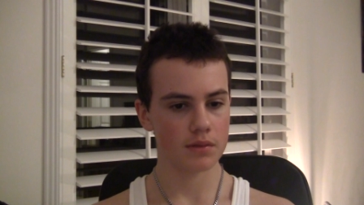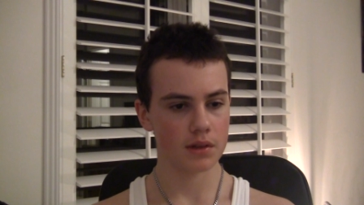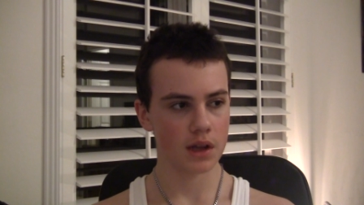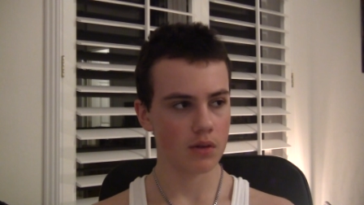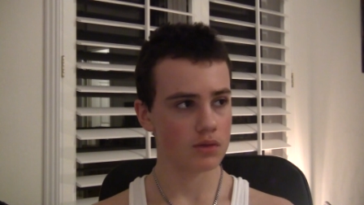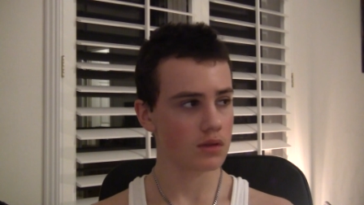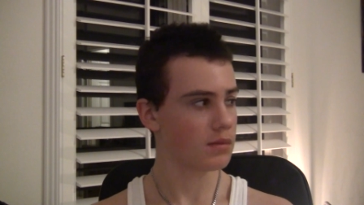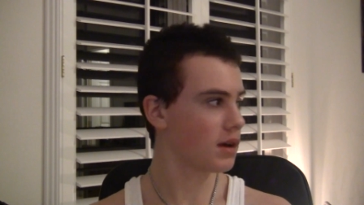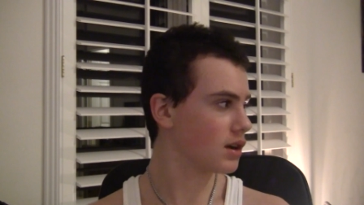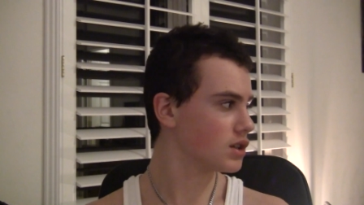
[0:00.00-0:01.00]
And that was with
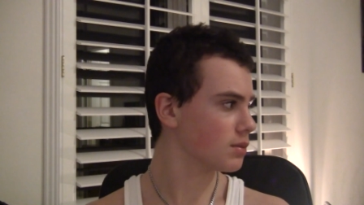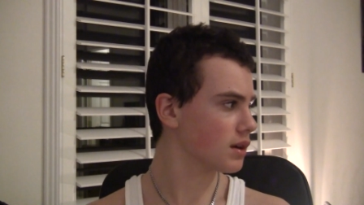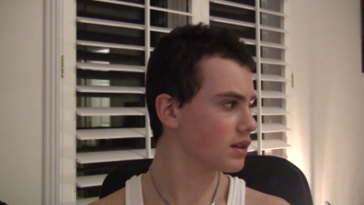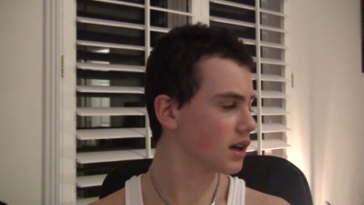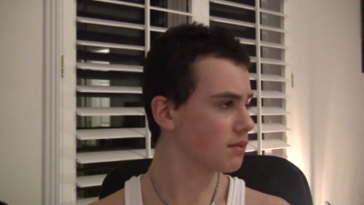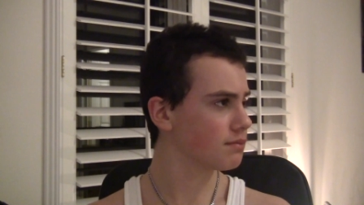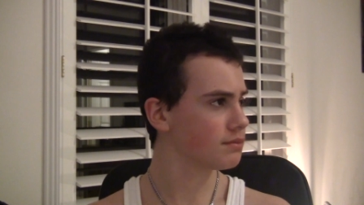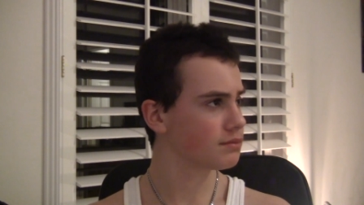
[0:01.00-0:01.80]
managing my time.